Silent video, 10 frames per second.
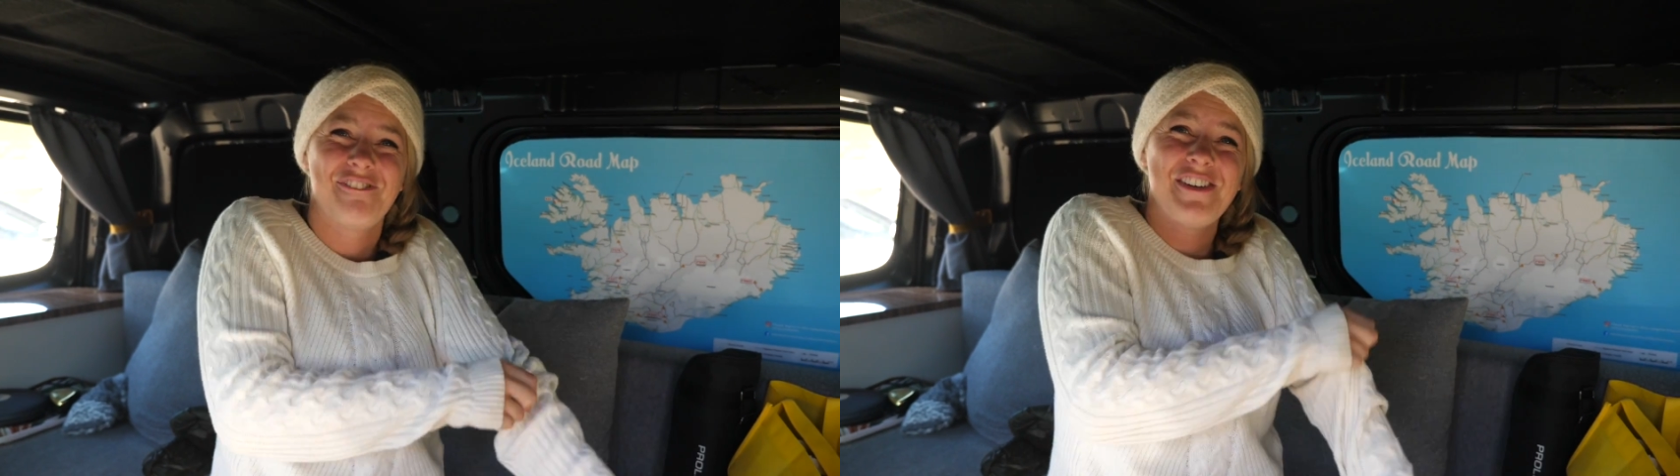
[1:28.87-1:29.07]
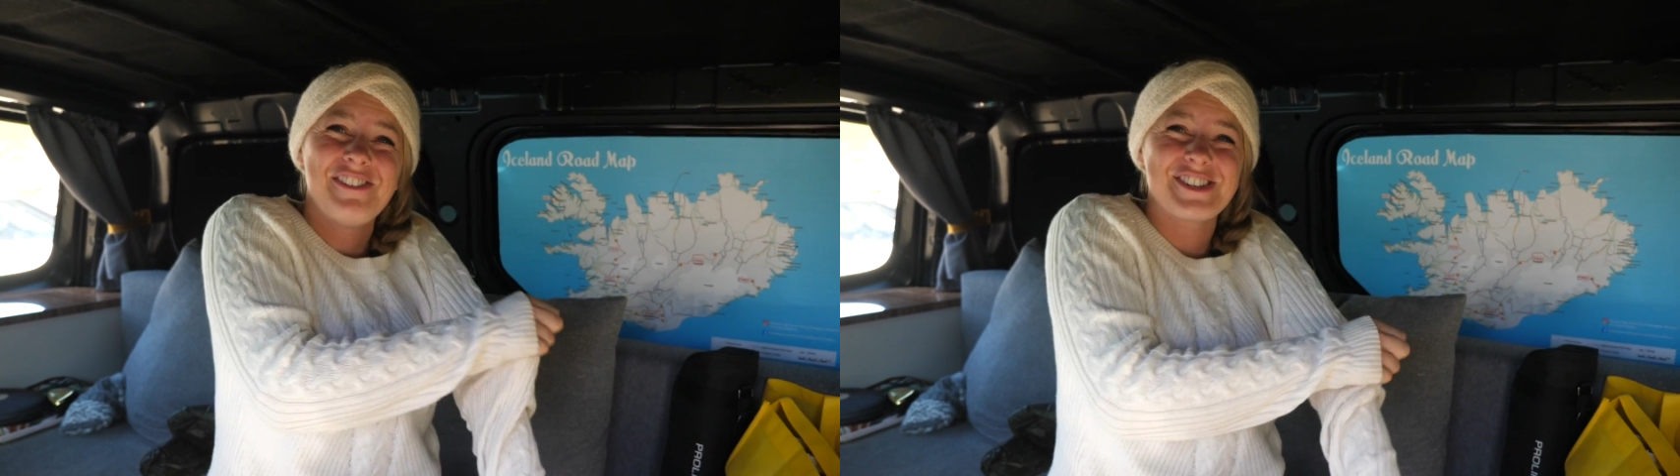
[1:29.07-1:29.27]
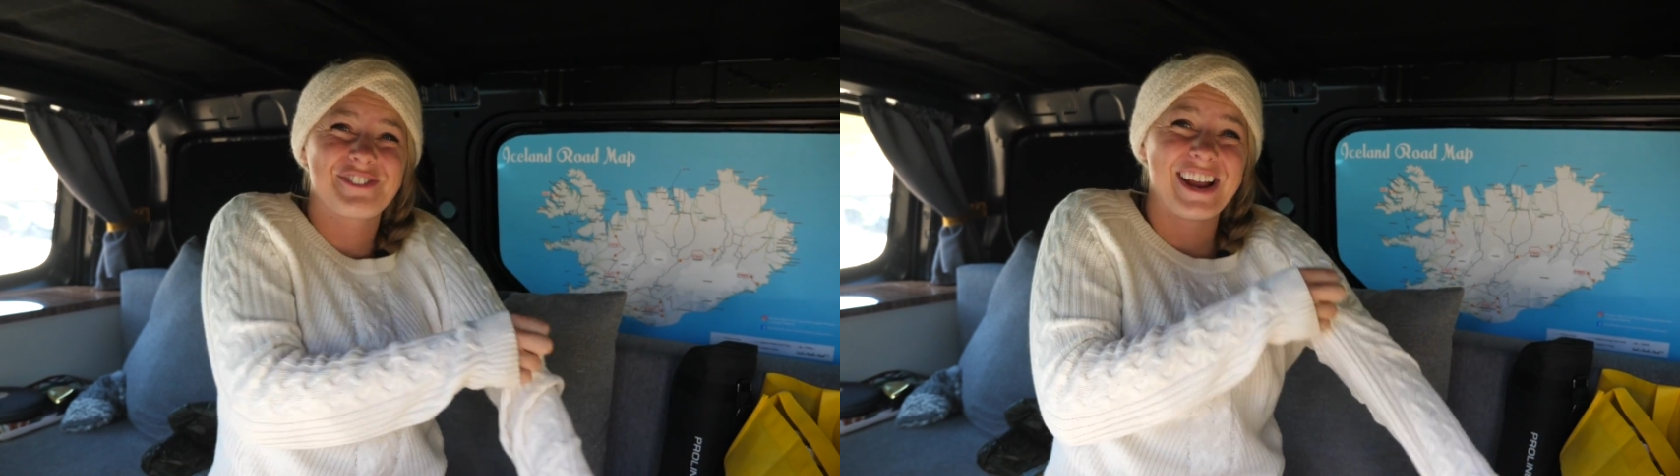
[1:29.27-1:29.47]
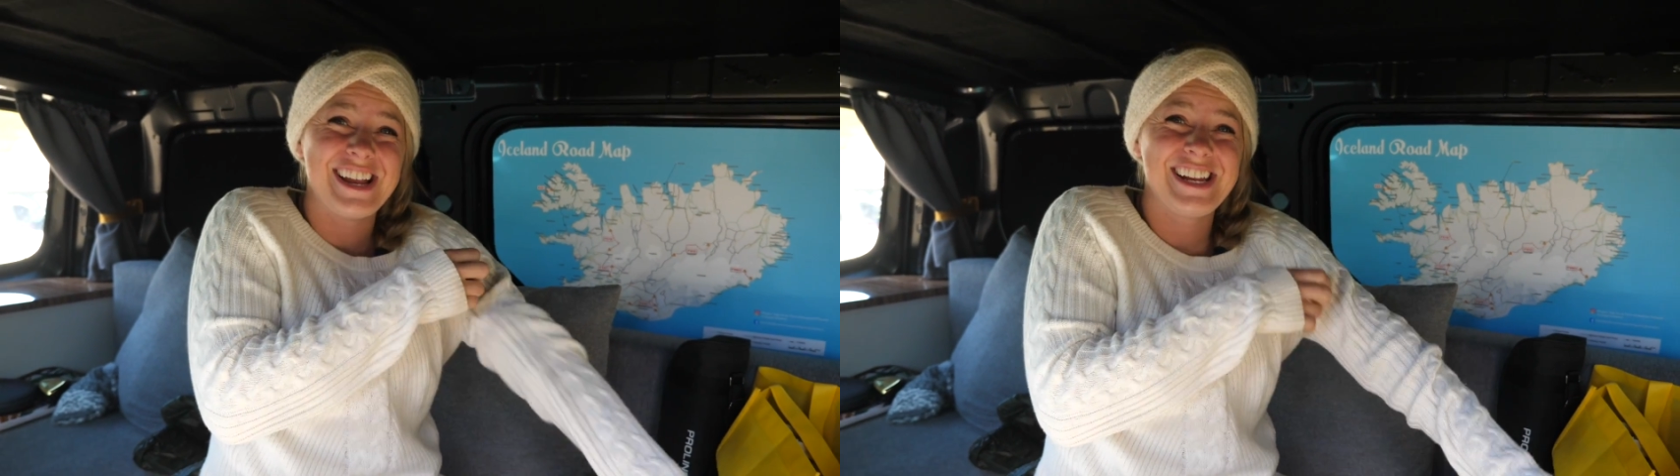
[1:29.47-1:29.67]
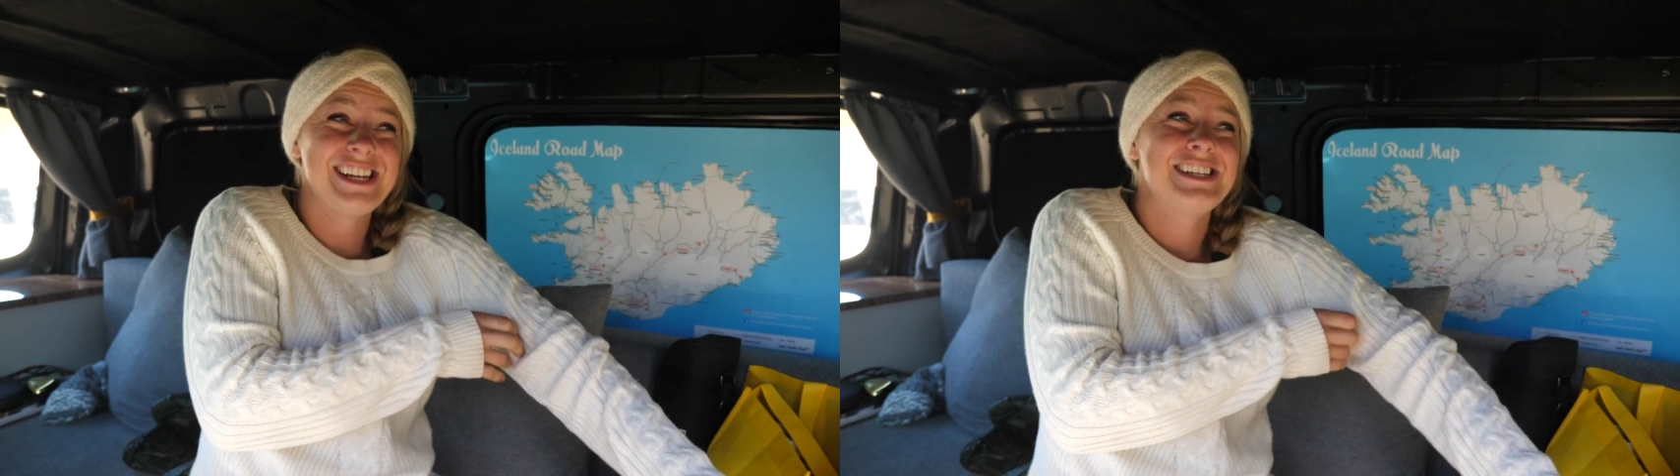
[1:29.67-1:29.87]
If it was
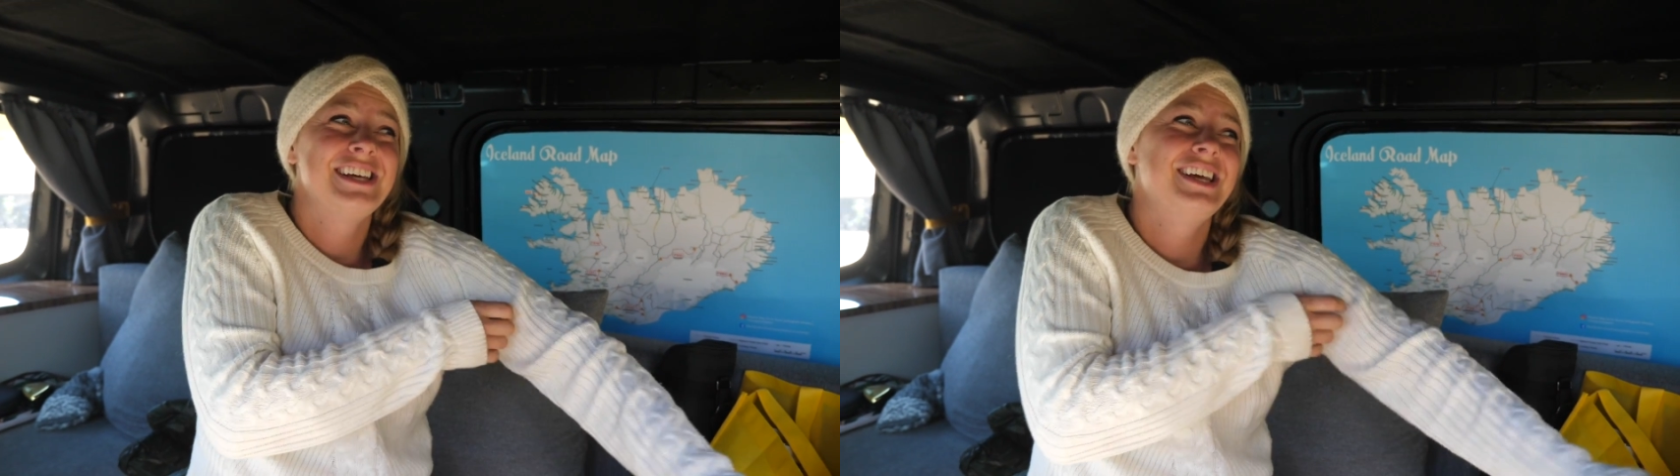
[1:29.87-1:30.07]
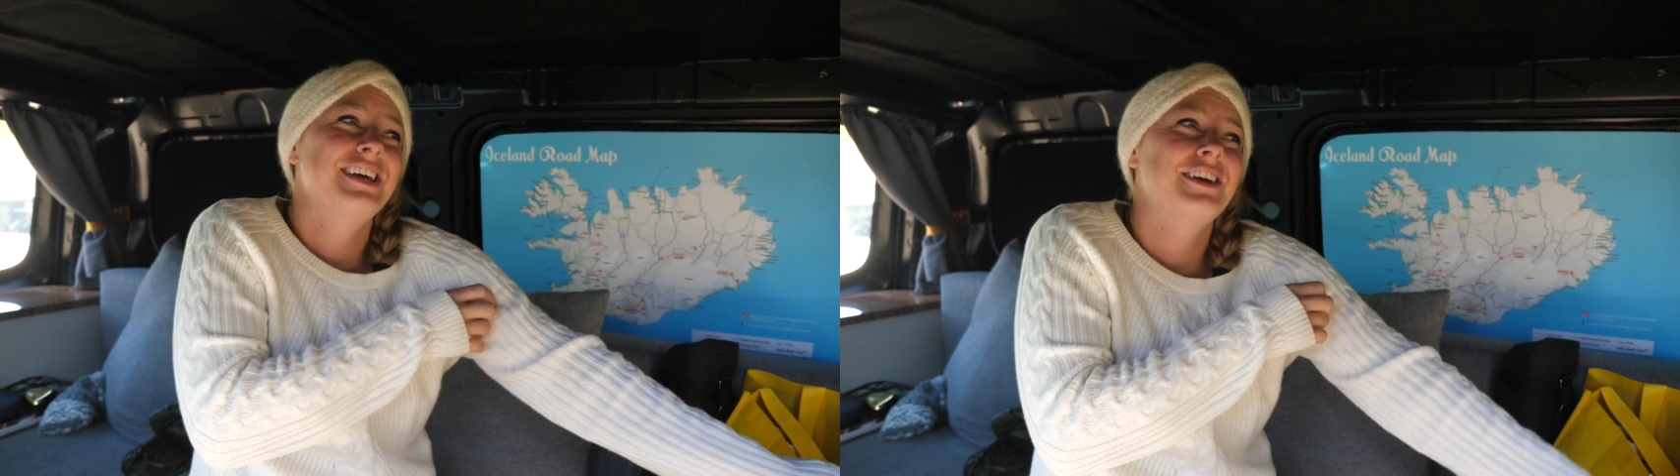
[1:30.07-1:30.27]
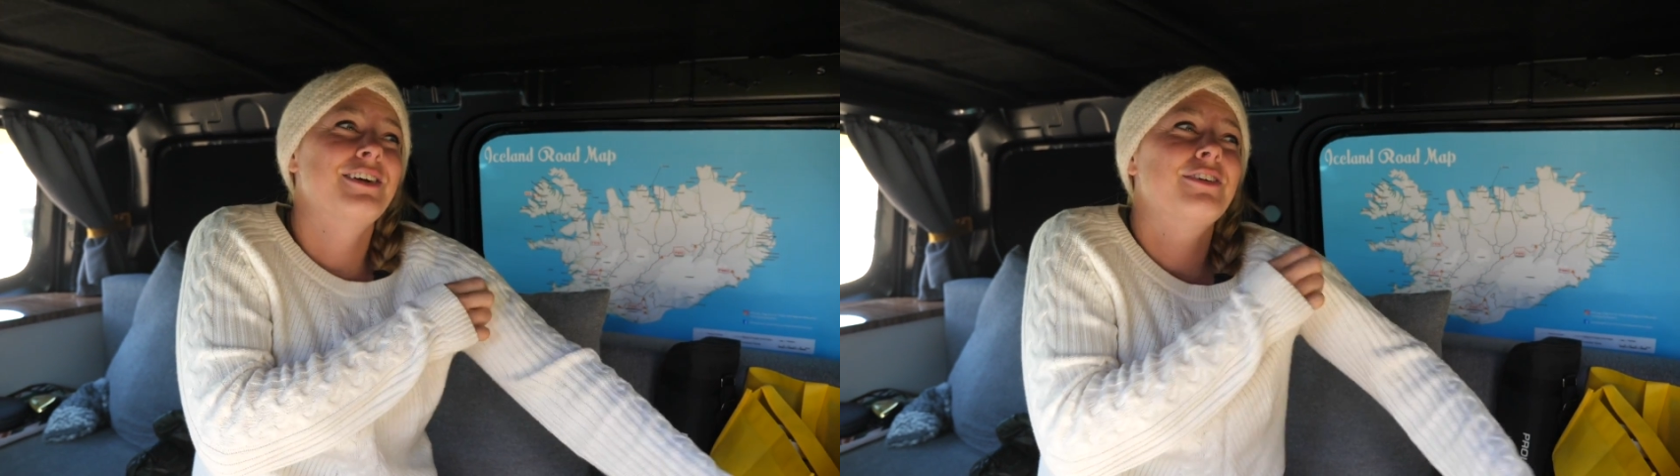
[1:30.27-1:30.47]
rainy, it